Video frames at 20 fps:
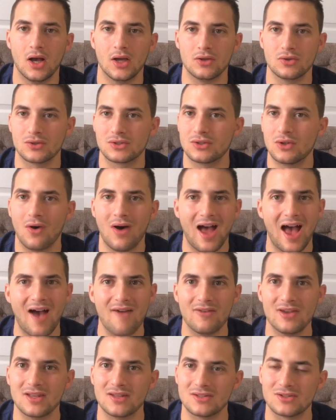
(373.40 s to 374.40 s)
You'll still
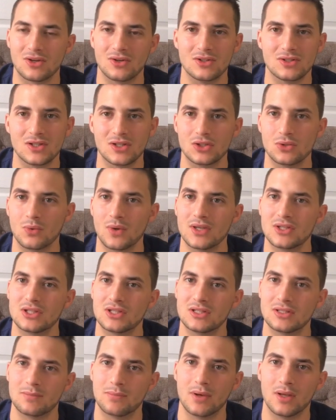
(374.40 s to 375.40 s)
have it in certain
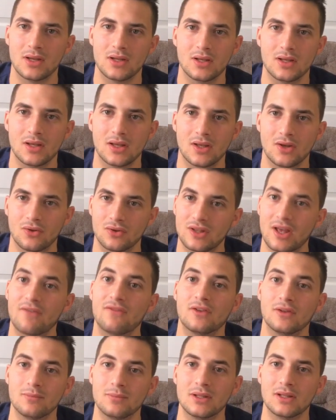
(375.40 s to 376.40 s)
situations, but it'll
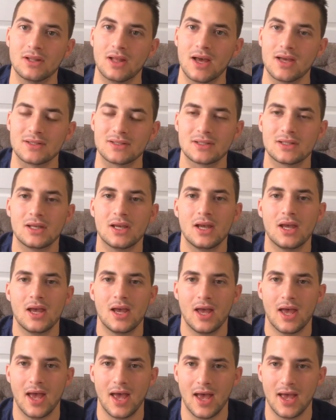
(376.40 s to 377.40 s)
definitely be less.
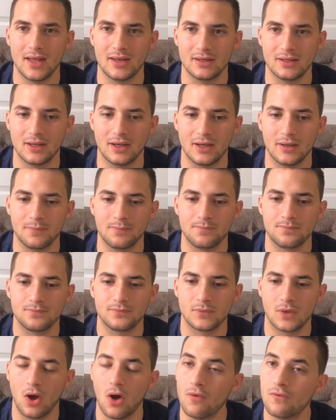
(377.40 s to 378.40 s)
And
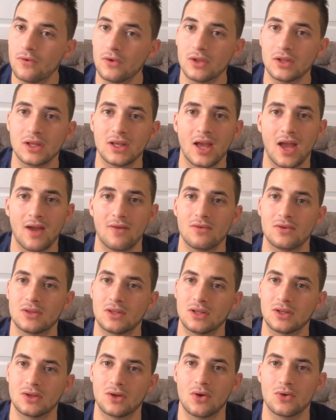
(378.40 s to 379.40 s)
hopefully
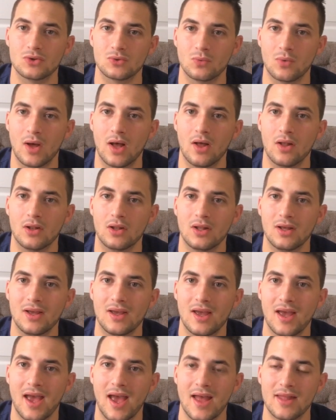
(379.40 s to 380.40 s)
everything goes well
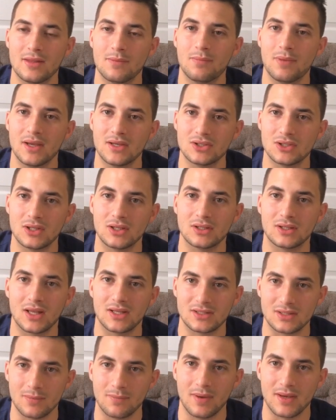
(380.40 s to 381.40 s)
and the patient
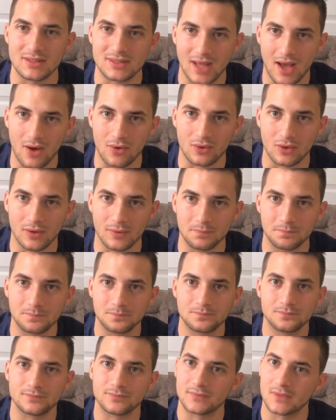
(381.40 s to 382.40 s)
gets the best outcome.
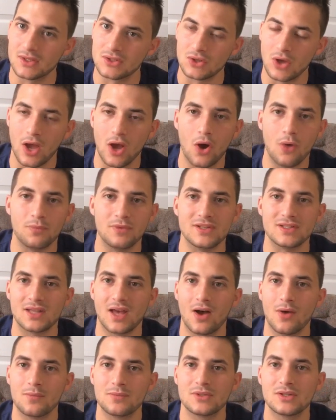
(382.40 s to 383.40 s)
So I hope this
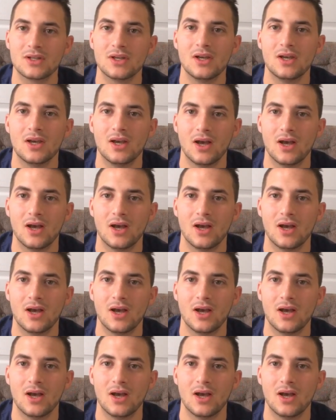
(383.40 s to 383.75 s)
helps.